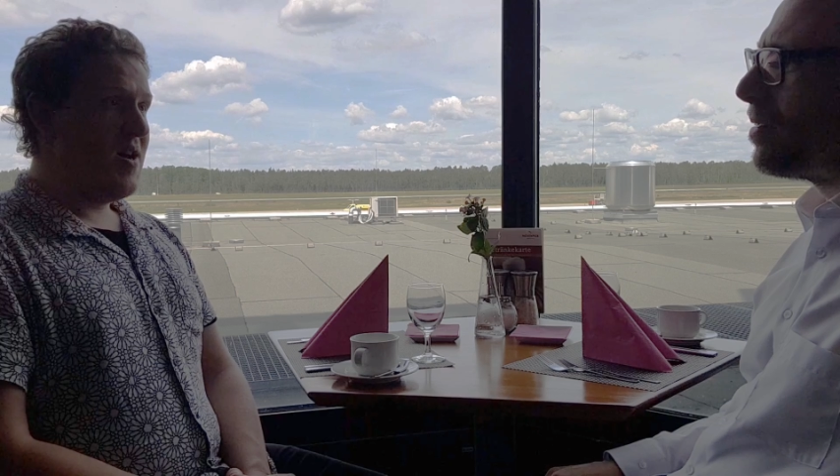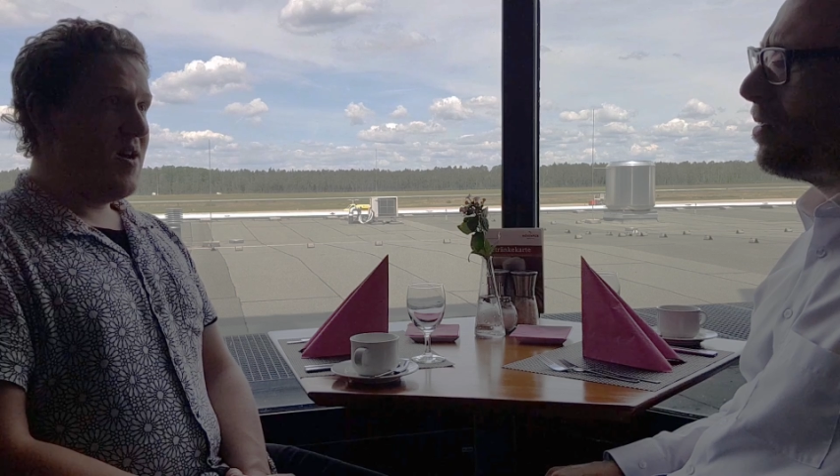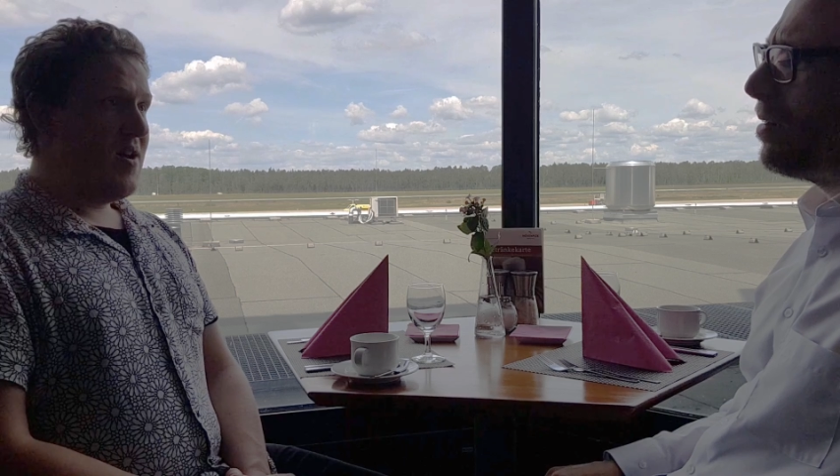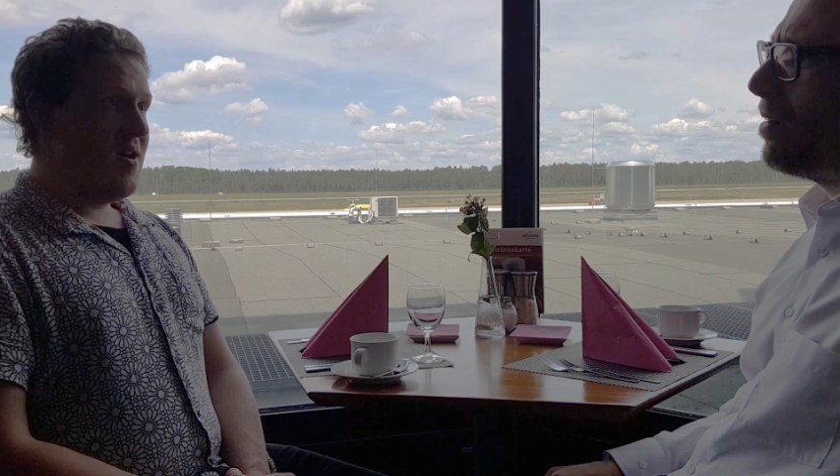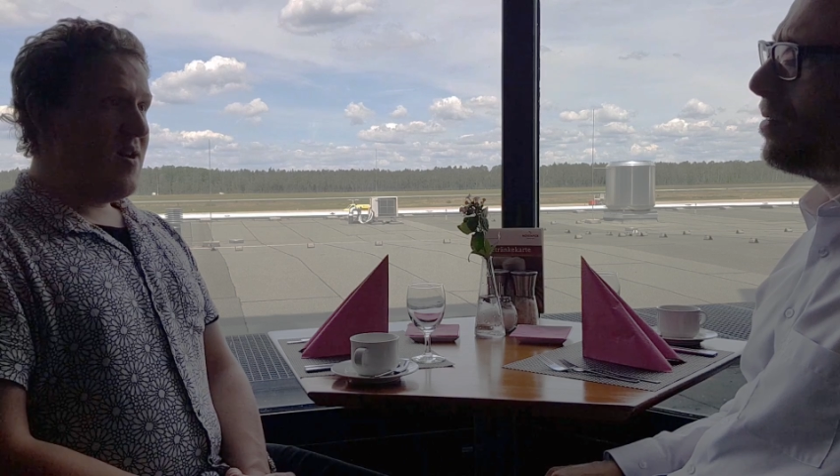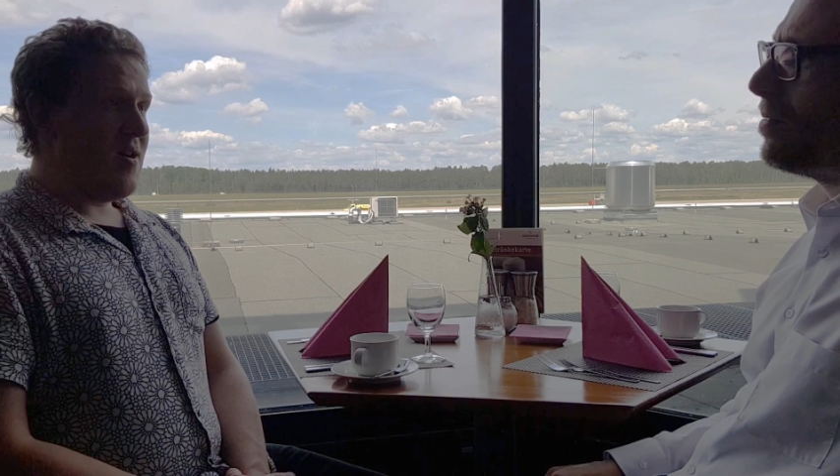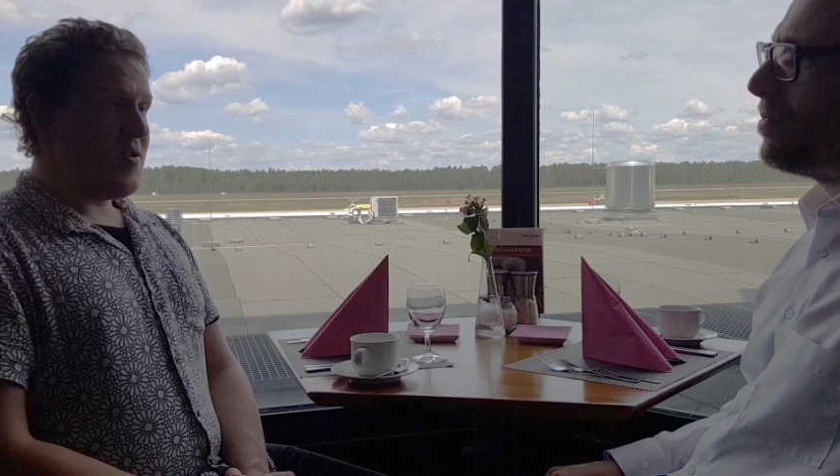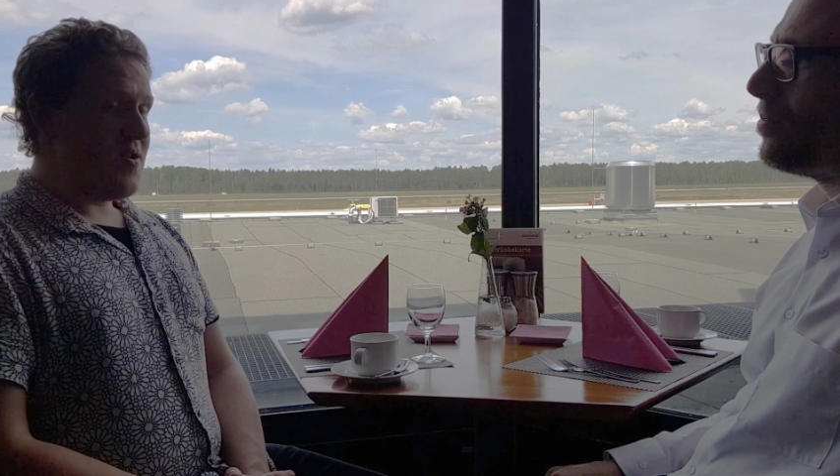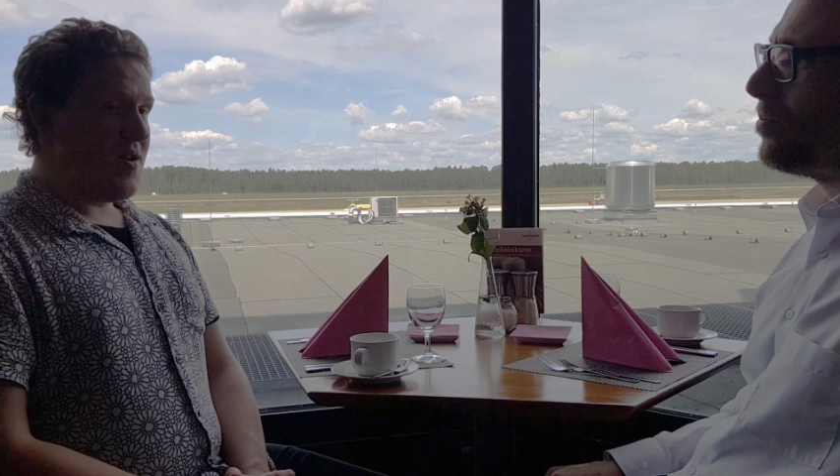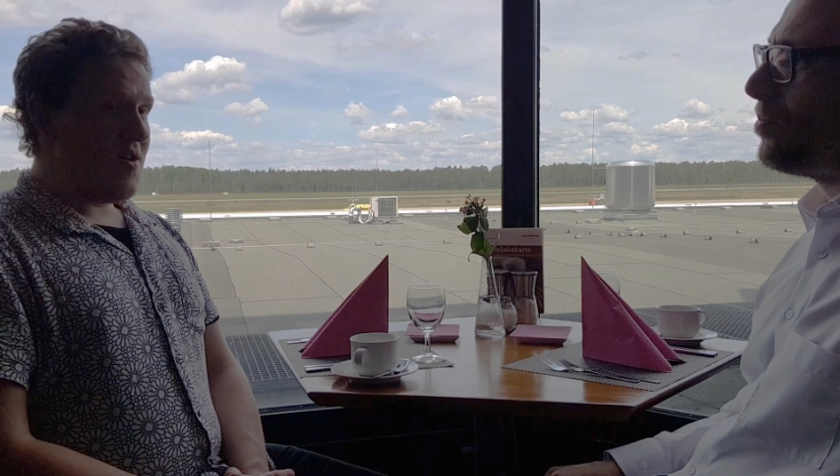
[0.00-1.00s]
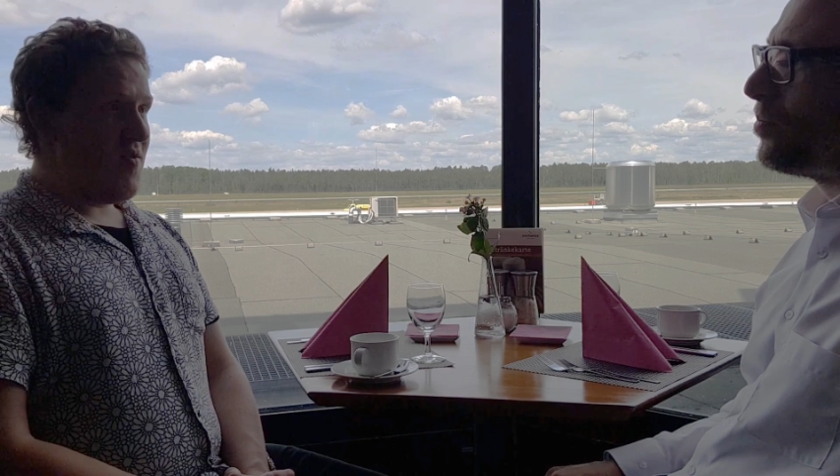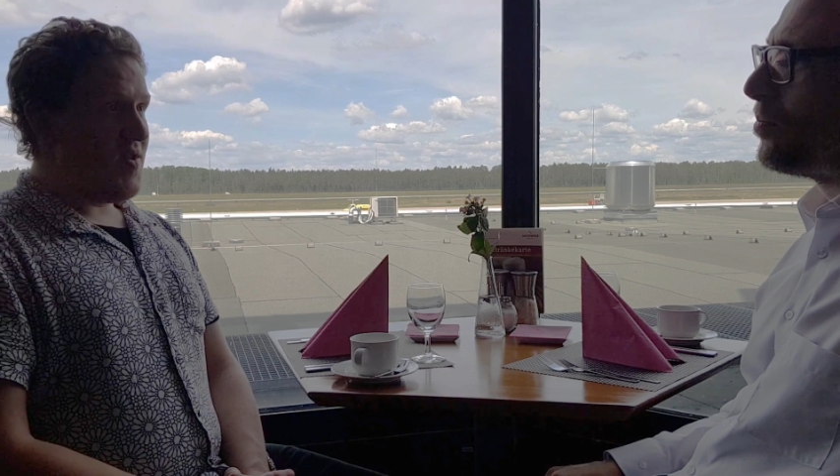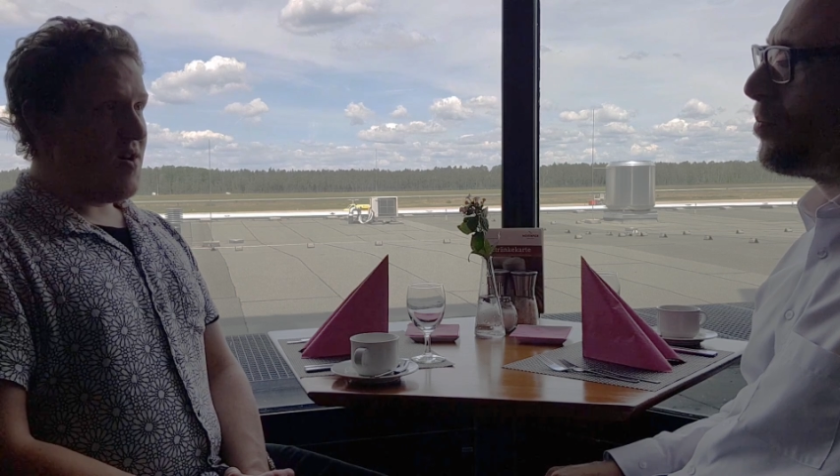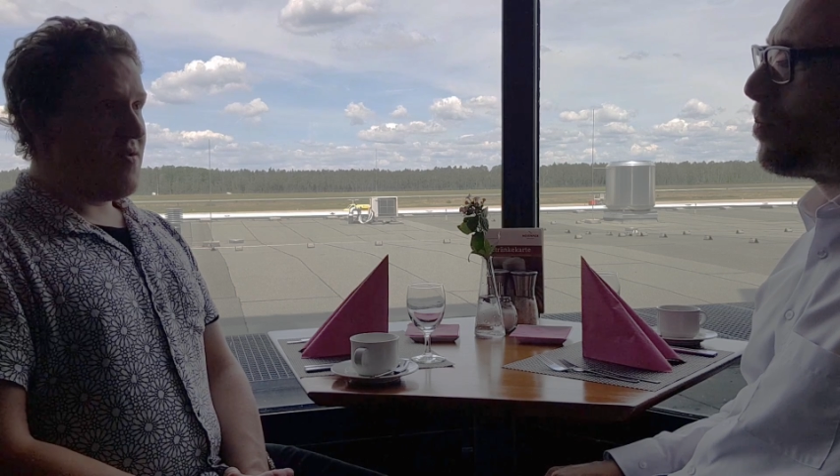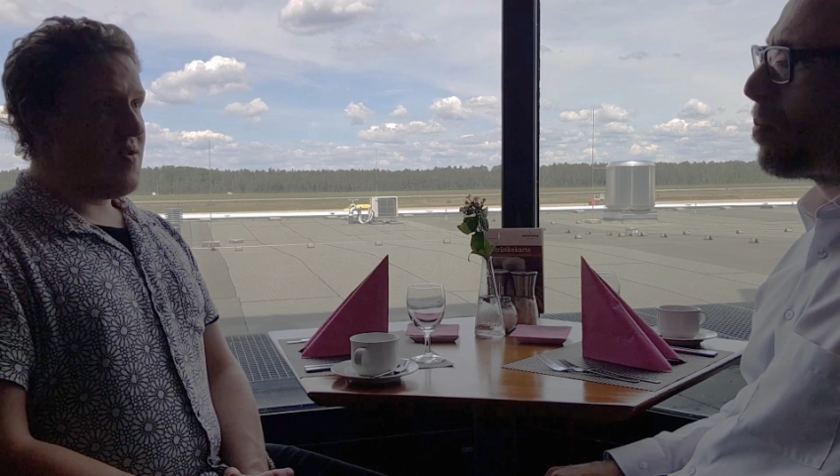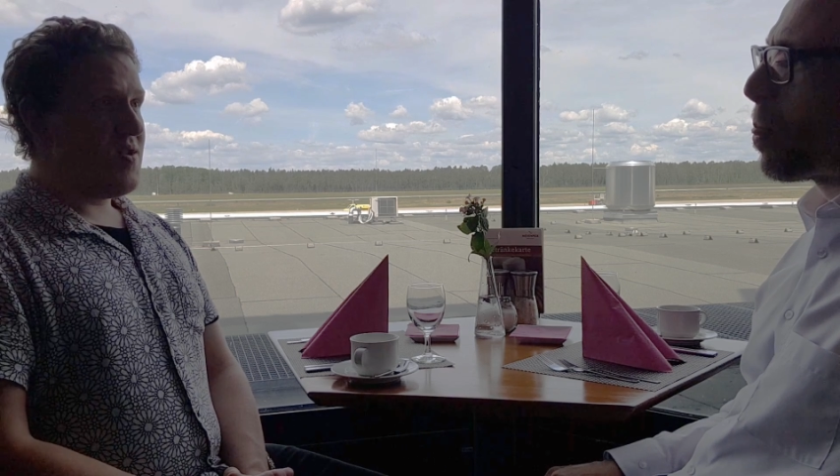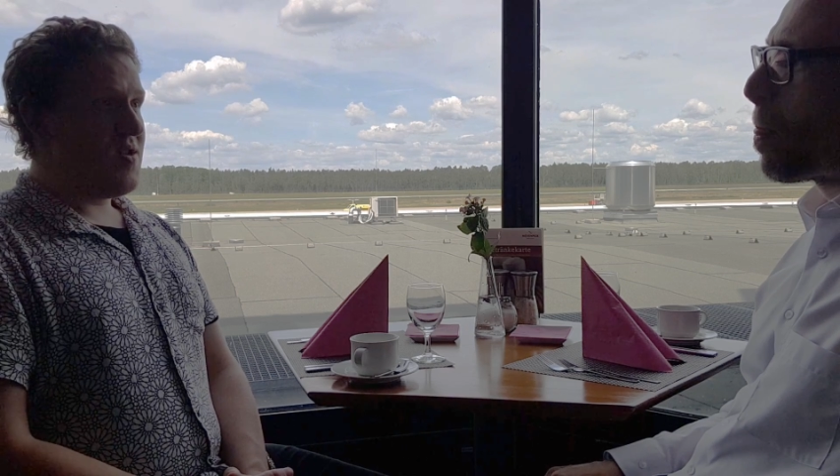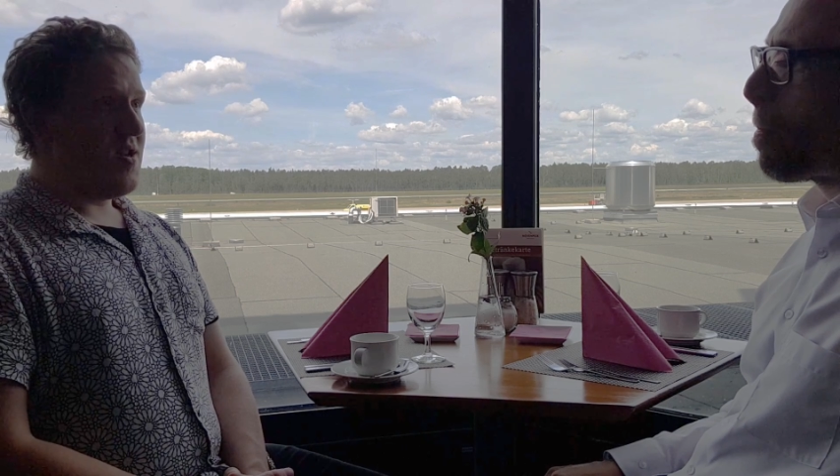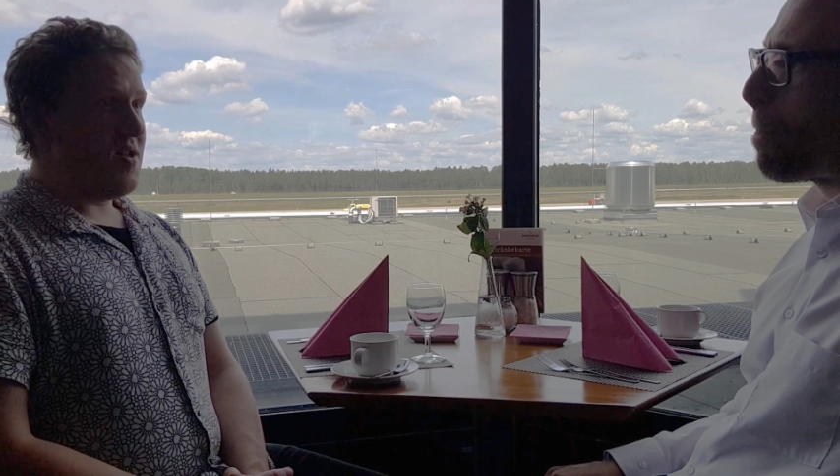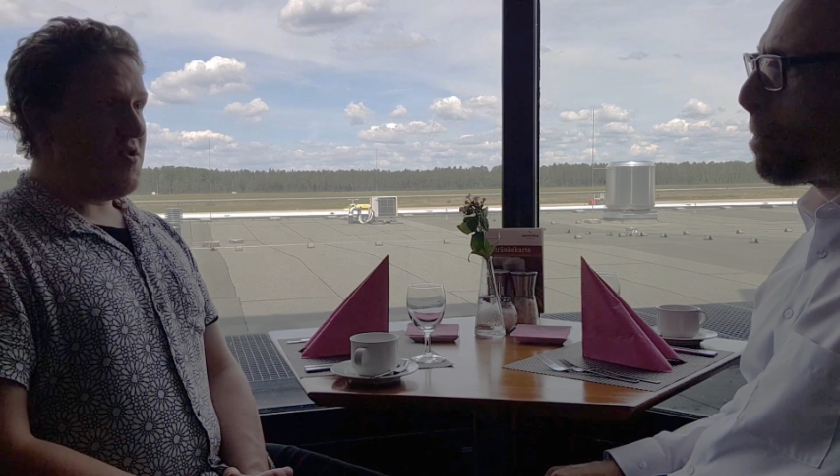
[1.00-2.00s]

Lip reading: I took an overdose in